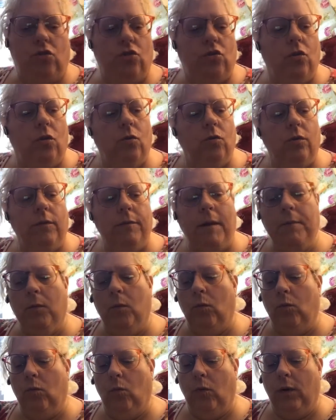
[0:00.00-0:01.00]
don't
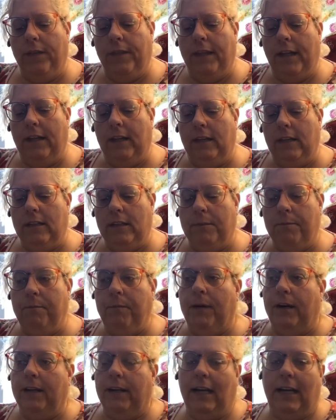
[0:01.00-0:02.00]
remember what that is,
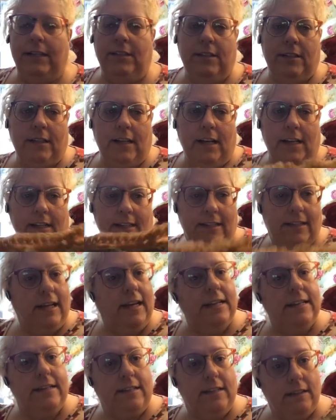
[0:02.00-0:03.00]
but I just kind of
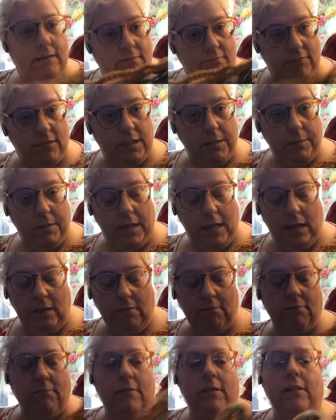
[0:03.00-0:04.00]
sized it to
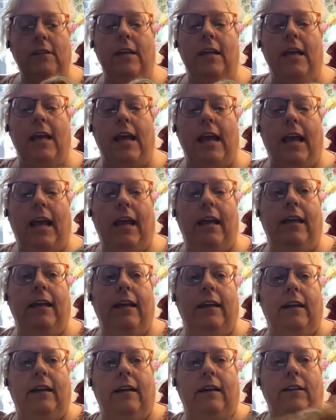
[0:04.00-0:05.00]
me.
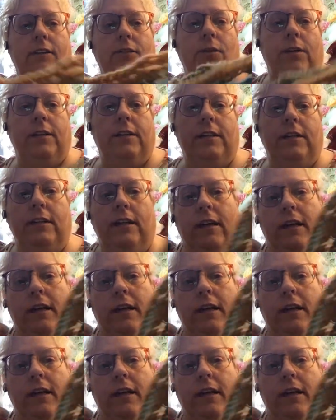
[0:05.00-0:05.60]
And so I did,